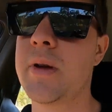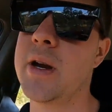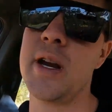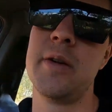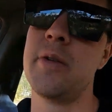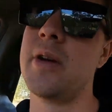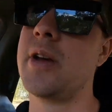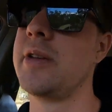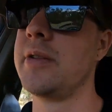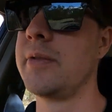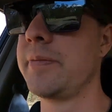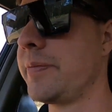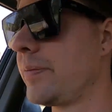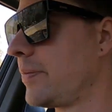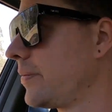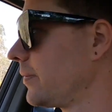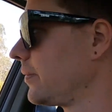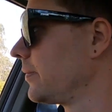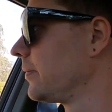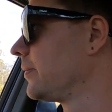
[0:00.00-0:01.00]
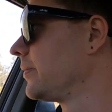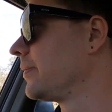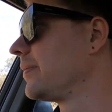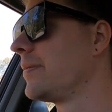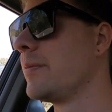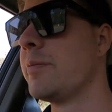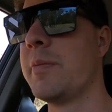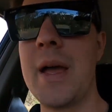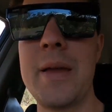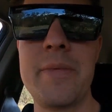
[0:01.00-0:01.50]
But anyway,
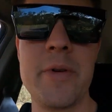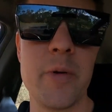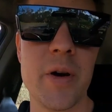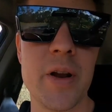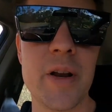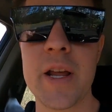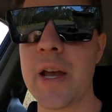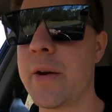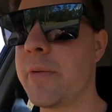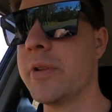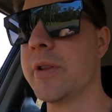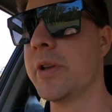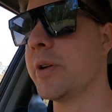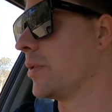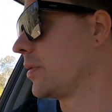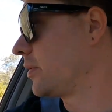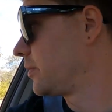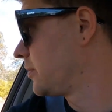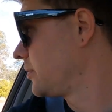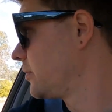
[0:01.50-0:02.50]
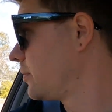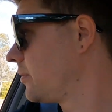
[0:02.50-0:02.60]
maybe one day we'll do it.